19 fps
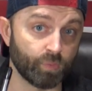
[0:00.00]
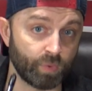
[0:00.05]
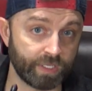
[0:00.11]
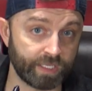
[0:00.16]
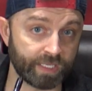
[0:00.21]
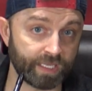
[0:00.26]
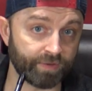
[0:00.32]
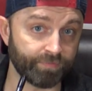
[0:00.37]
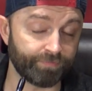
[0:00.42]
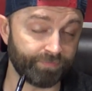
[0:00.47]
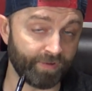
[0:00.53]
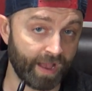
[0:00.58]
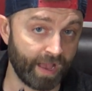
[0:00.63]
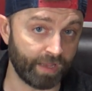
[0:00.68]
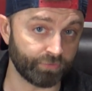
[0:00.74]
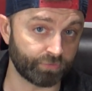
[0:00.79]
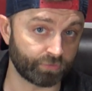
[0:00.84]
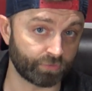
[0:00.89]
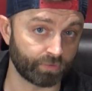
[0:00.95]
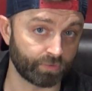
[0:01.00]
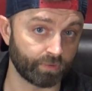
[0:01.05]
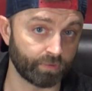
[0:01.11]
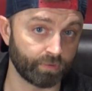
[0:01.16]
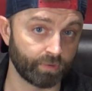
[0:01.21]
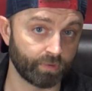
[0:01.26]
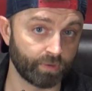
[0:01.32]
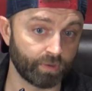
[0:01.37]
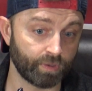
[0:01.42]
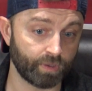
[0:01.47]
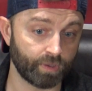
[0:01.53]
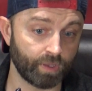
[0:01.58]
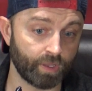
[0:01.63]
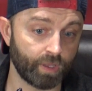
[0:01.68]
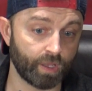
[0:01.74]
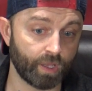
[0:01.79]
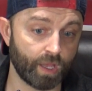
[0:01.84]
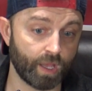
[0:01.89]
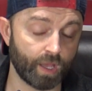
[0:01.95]
give Pfizer
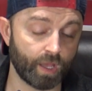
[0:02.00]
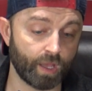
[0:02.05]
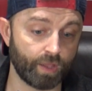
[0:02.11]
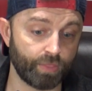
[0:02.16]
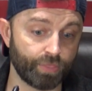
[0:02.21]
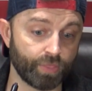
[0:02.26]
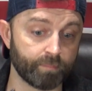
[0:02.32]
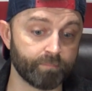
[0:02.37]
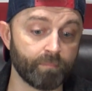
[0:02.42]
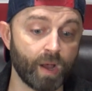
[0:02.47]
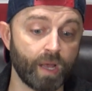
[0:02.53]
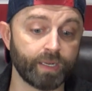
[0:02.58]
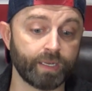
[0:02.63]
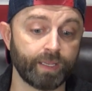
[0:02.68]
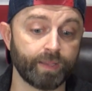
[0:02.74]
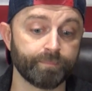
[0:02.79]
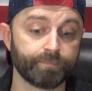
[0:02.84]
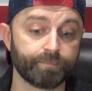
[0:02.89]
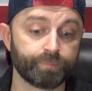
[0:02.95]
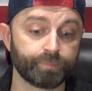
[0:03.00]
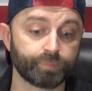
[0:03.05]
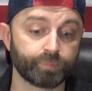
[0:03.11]
the money